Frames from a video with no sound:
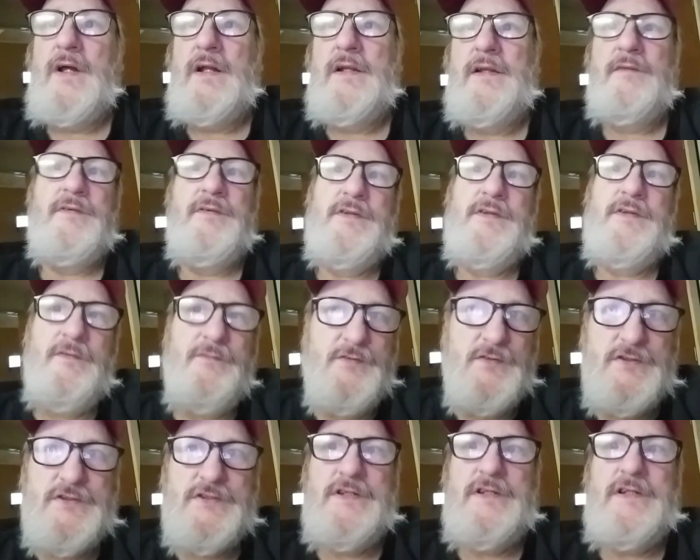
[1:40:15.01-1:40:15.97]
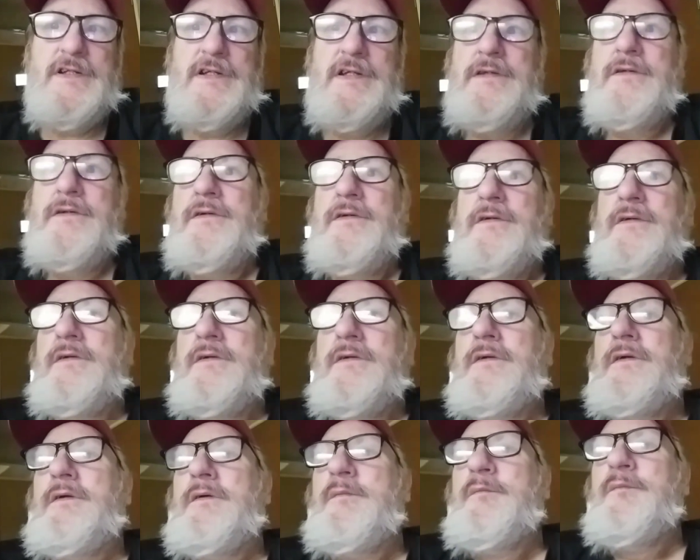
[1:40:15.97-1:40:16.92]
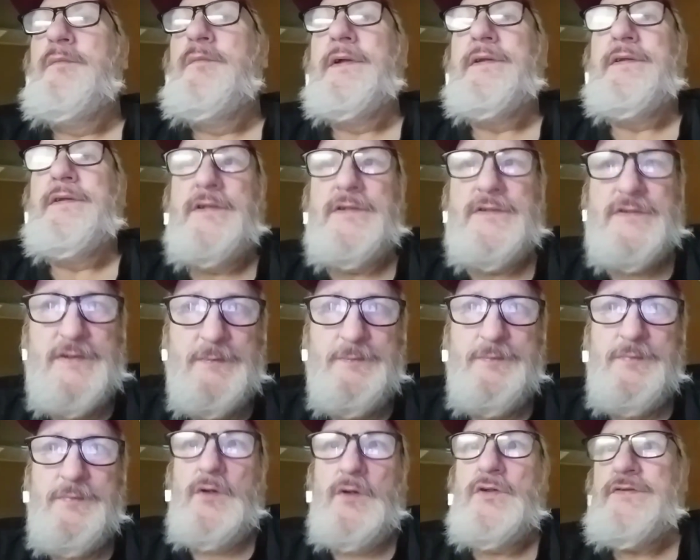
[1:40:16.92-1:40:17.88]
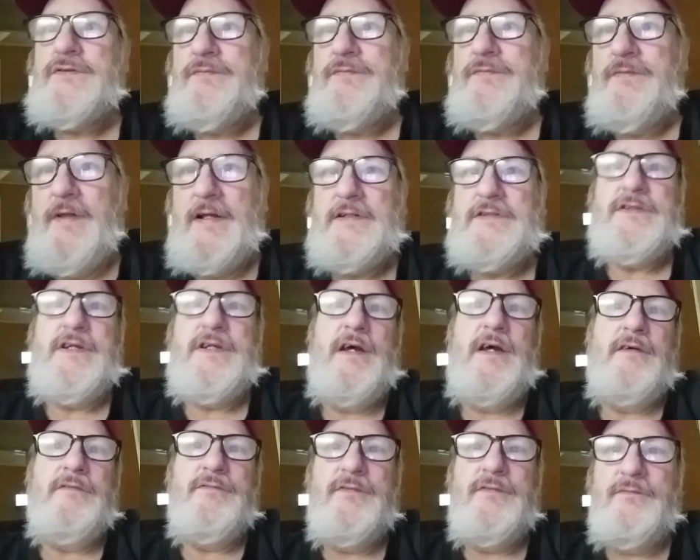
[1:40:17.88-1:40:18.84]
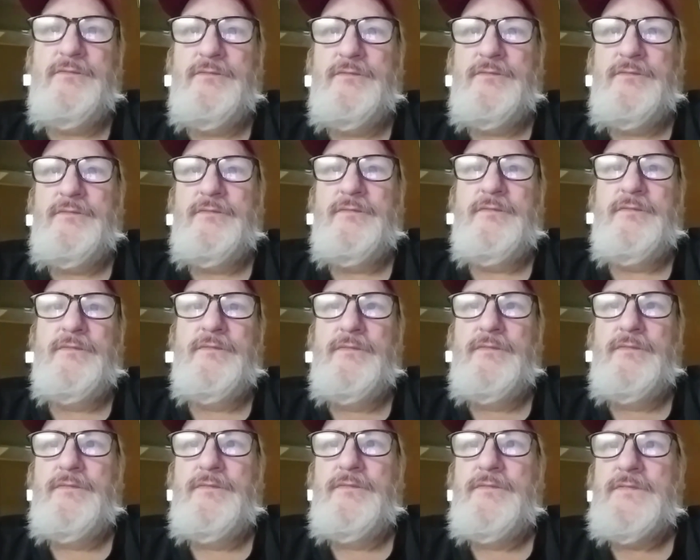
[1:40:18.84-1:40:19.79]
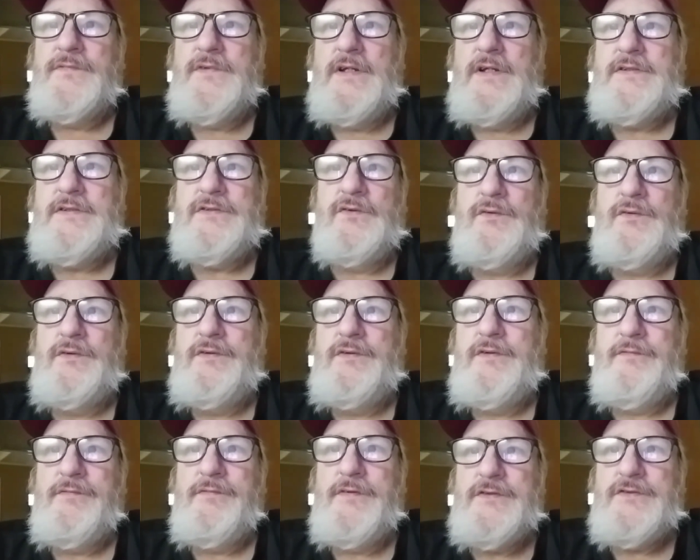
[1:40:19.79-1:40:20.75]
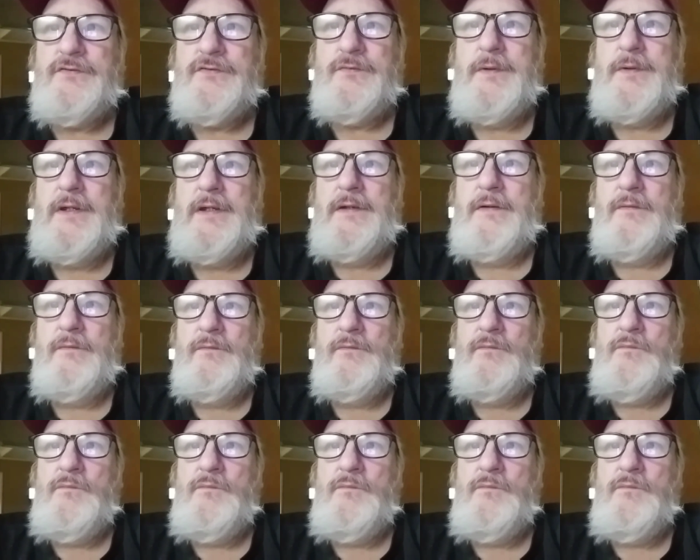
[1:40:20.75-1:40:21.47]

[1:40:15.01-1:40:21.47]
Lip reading: I live in a different city, but the zip code's Flagstaff. So that's the only difference for me.